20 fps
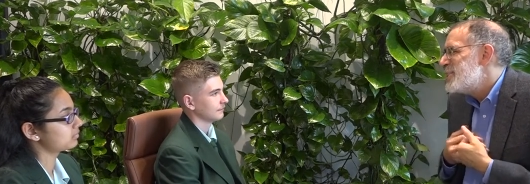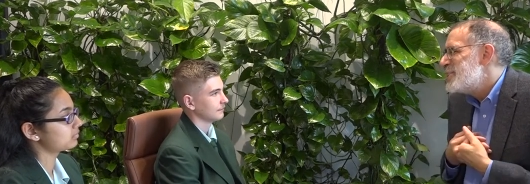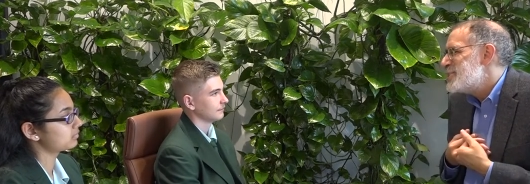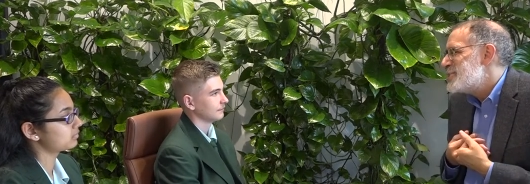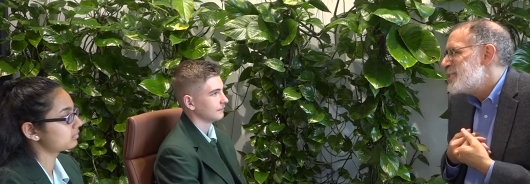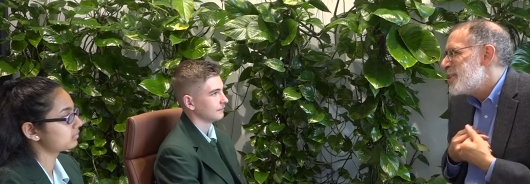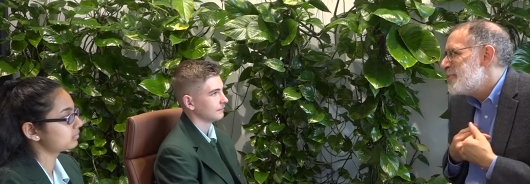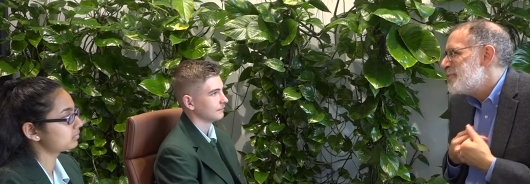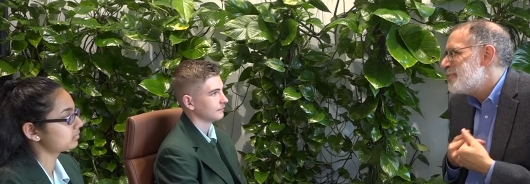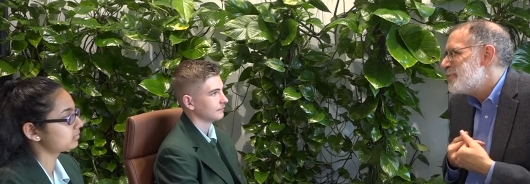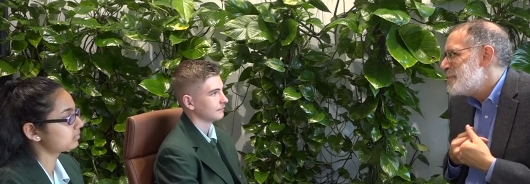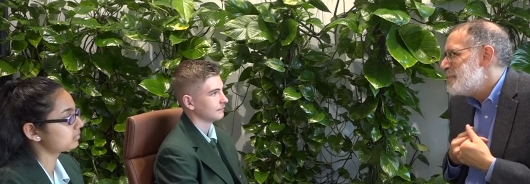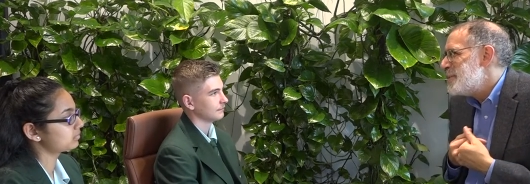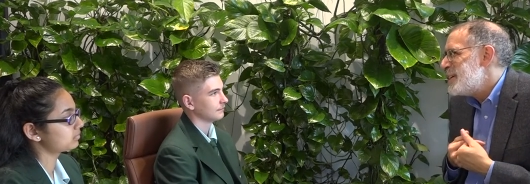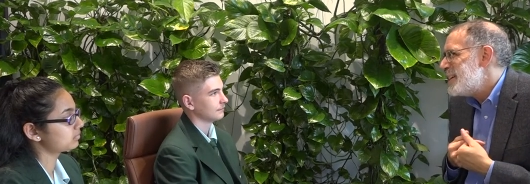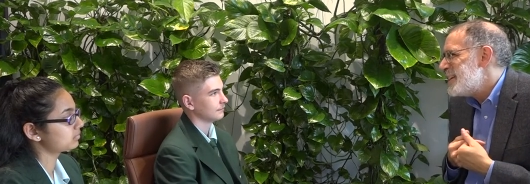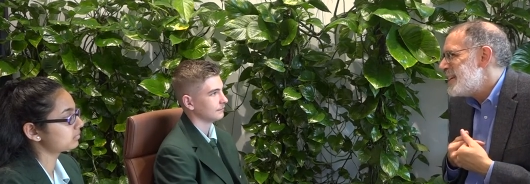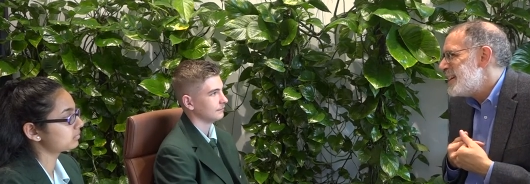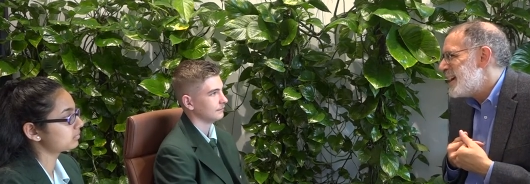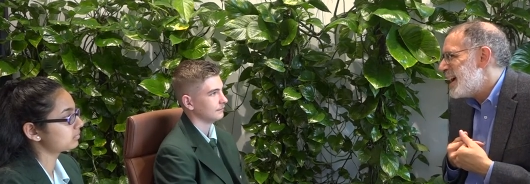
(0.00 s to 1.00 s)
Speaker 1: So for
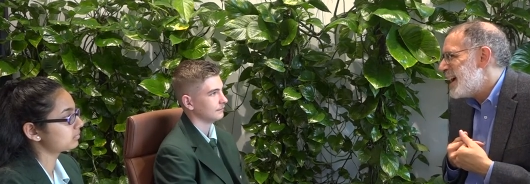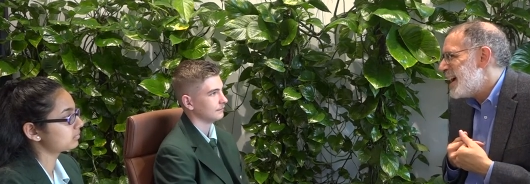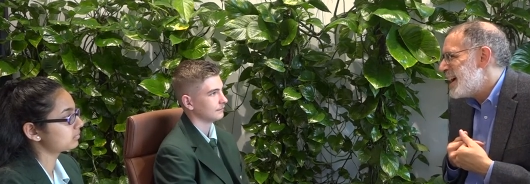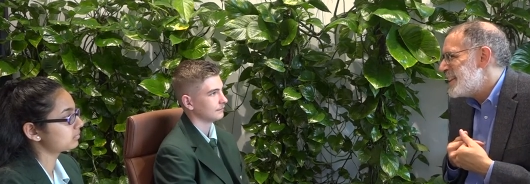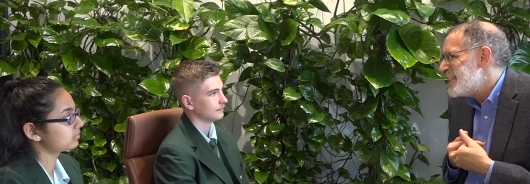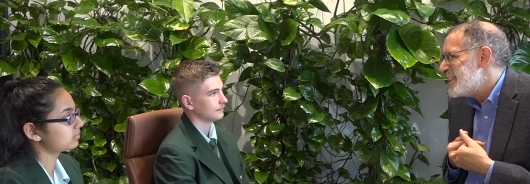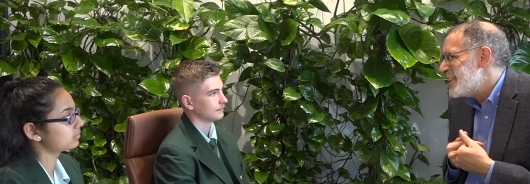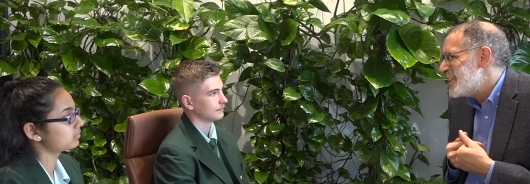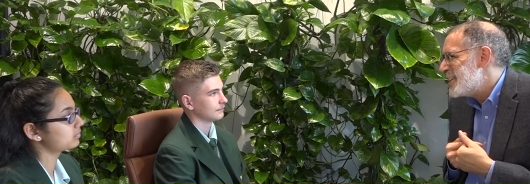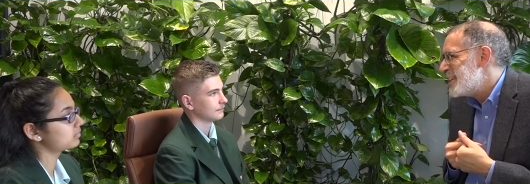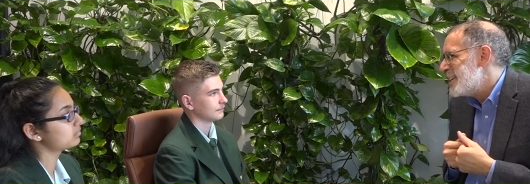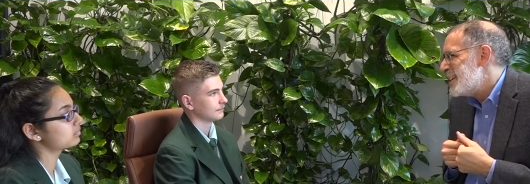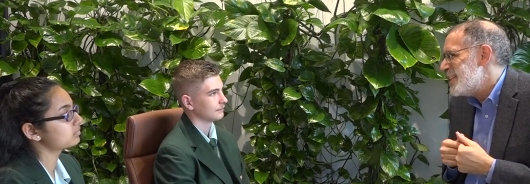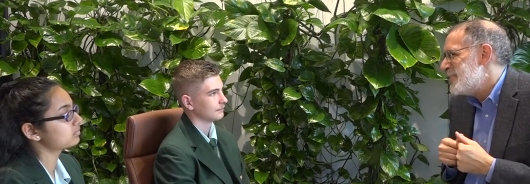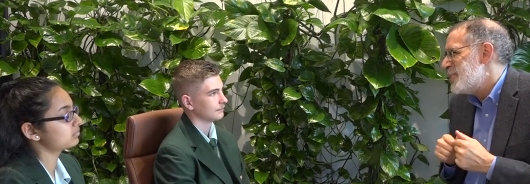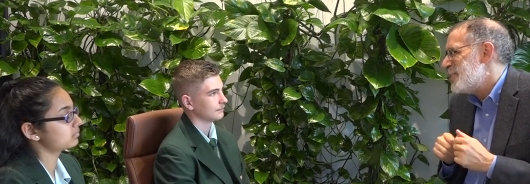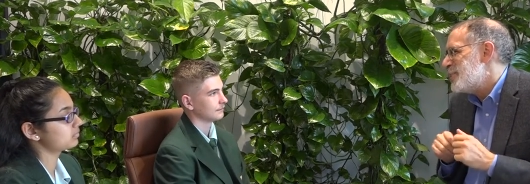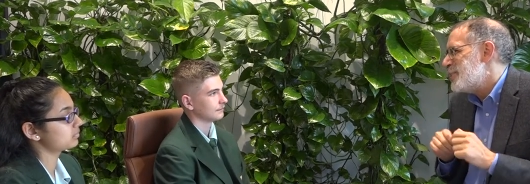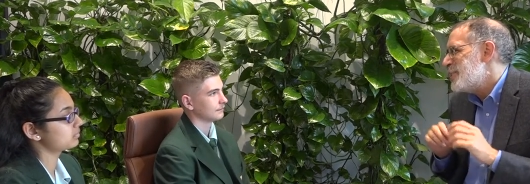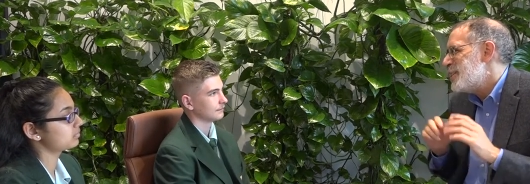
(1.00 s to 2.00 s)
me, I think
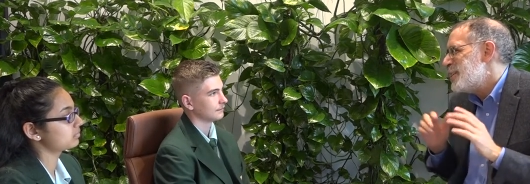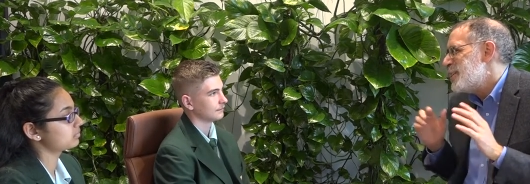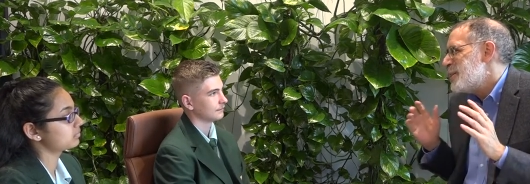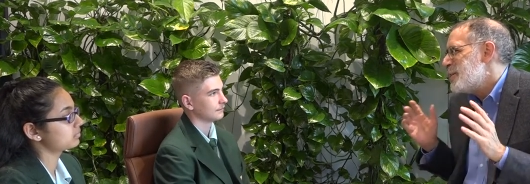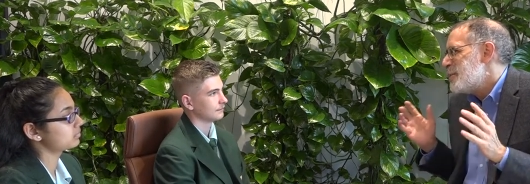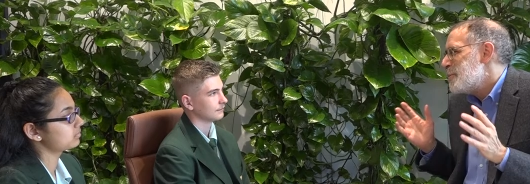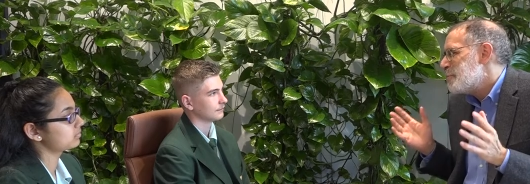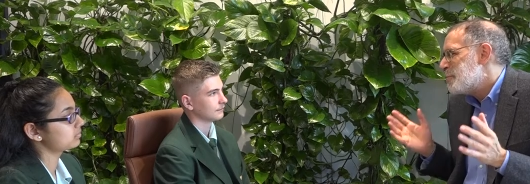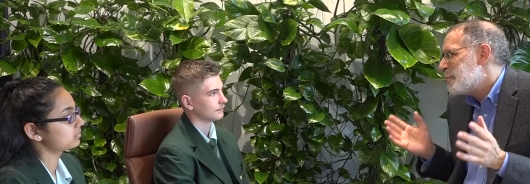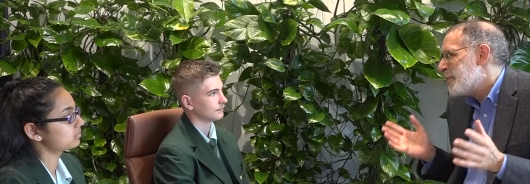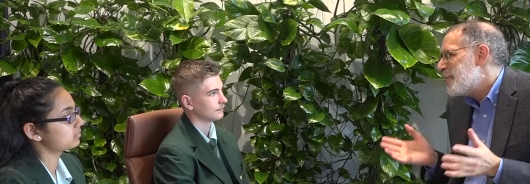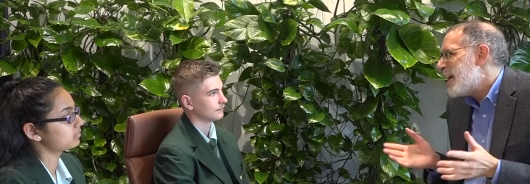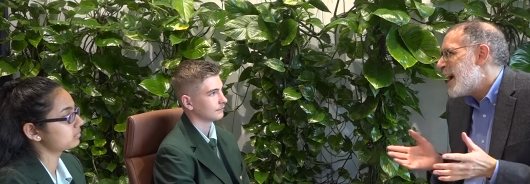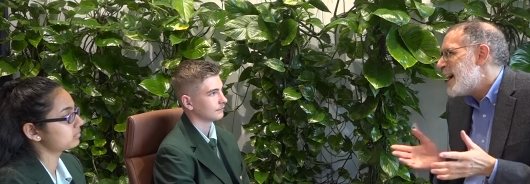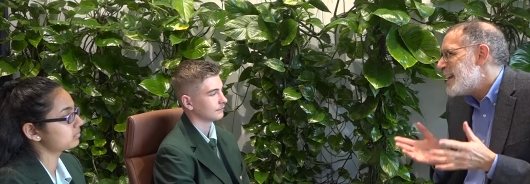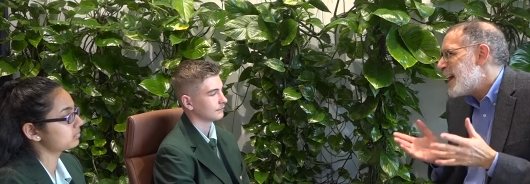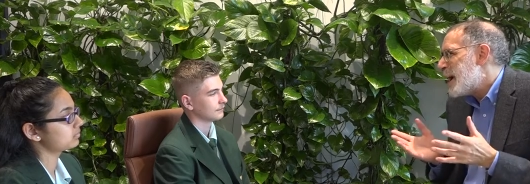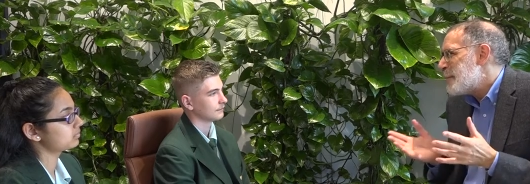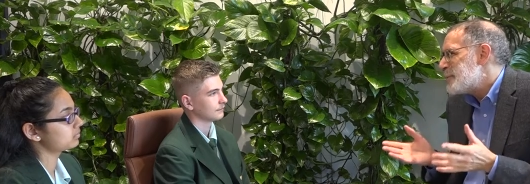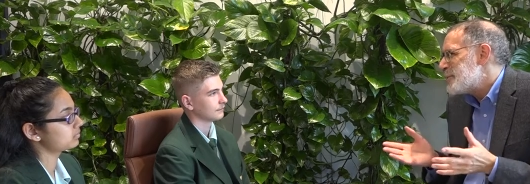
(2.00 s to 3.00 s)
if you
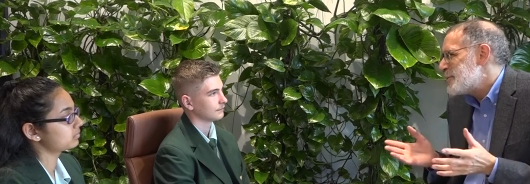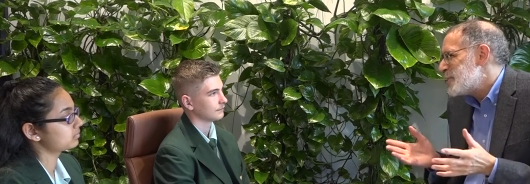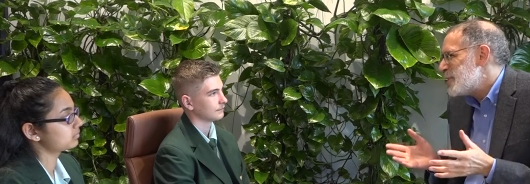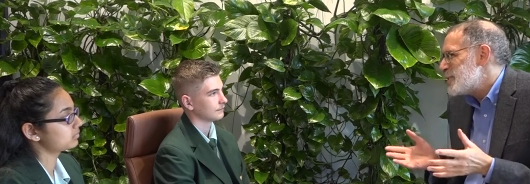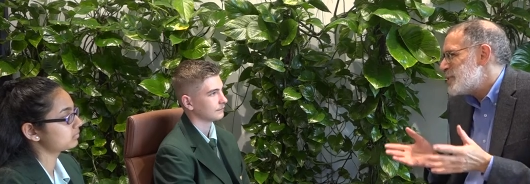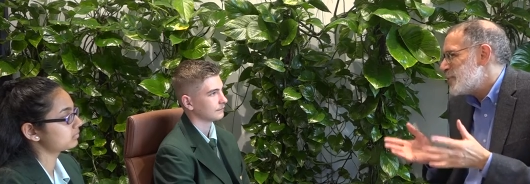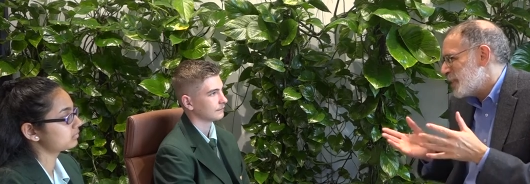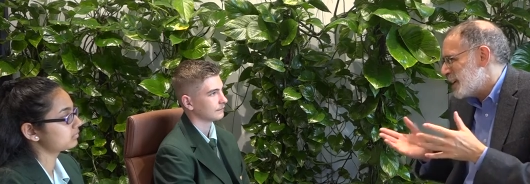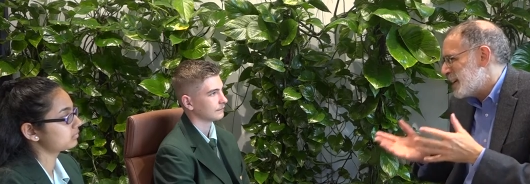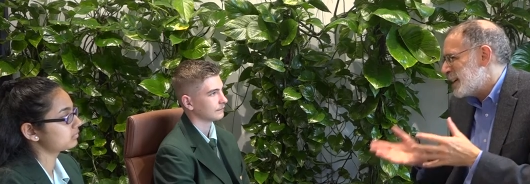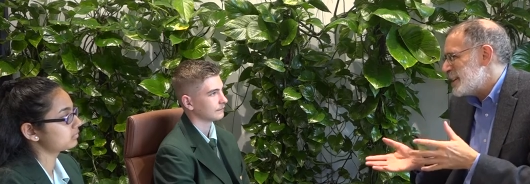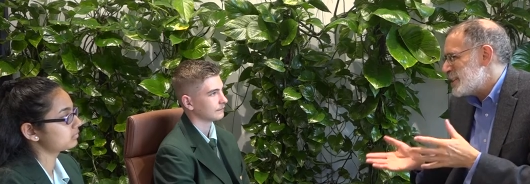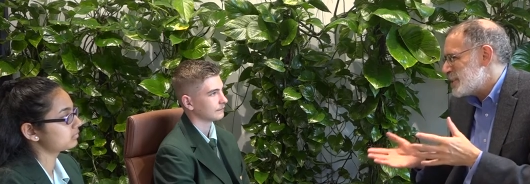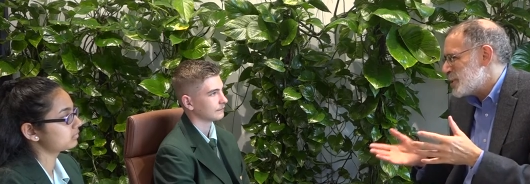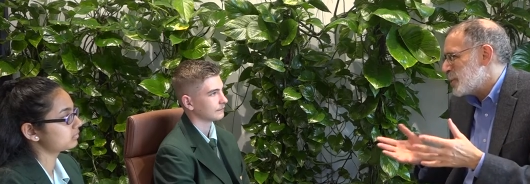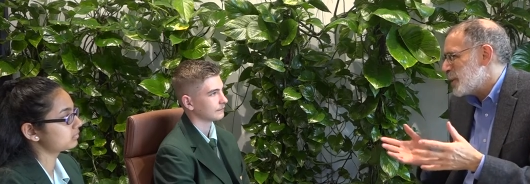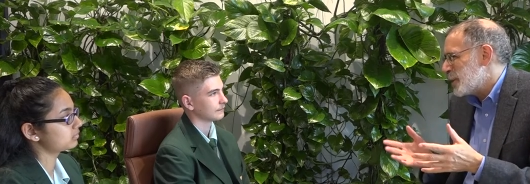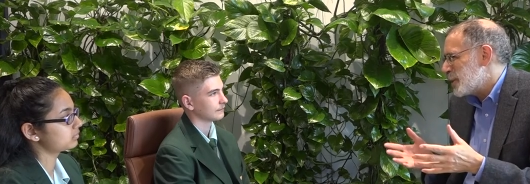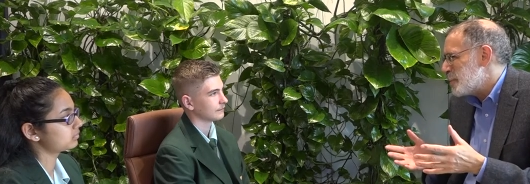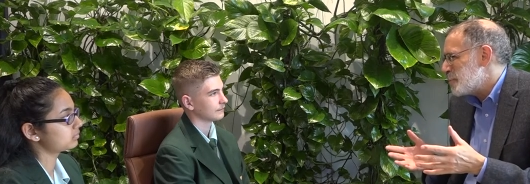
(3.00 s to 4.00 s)
provide opportunities for kids
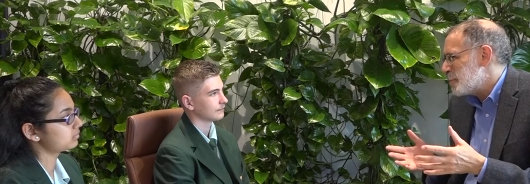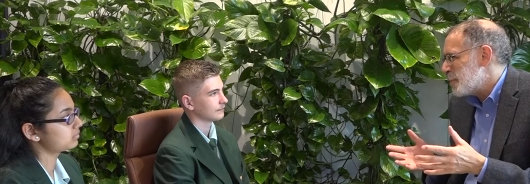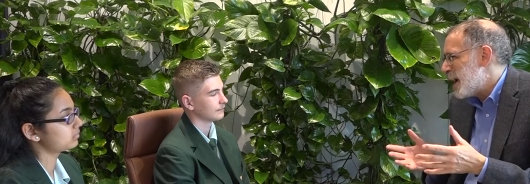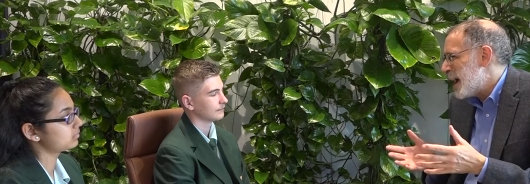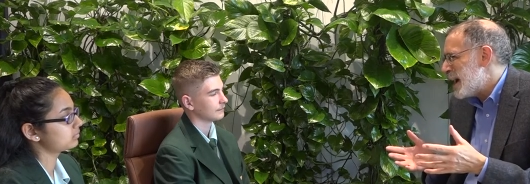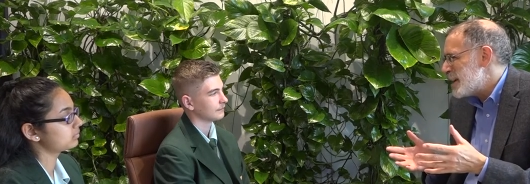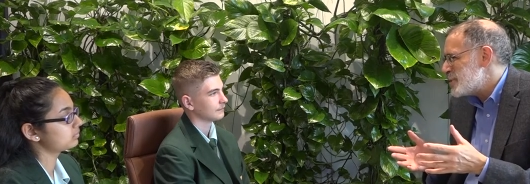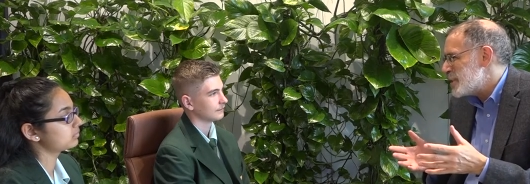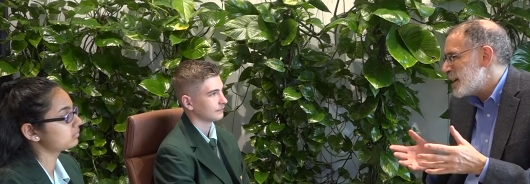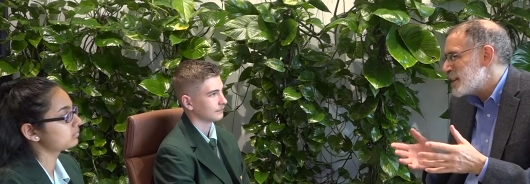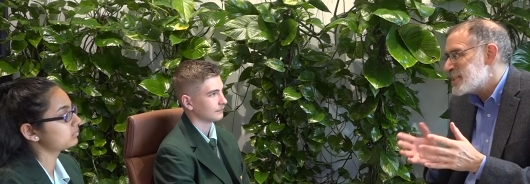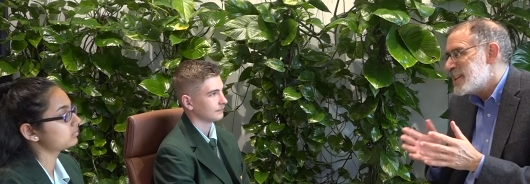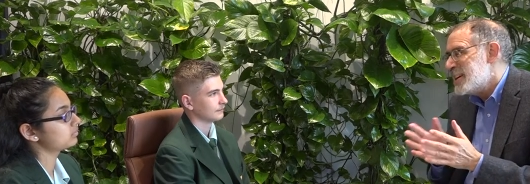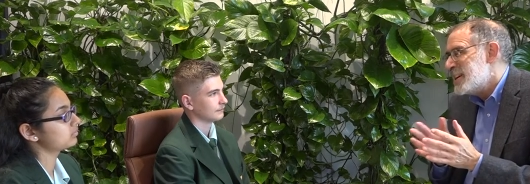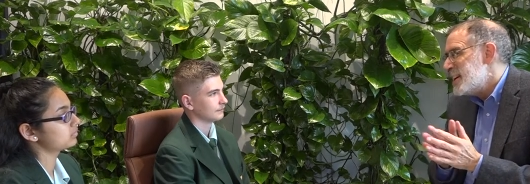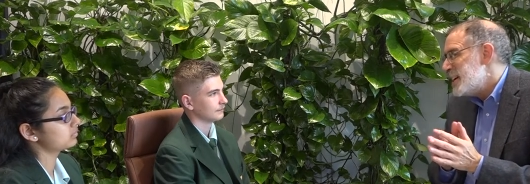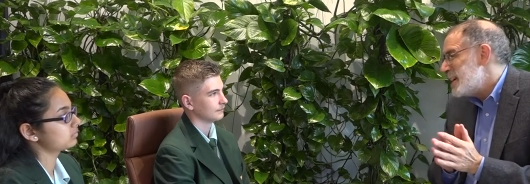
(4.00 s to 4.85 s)
to work on projects,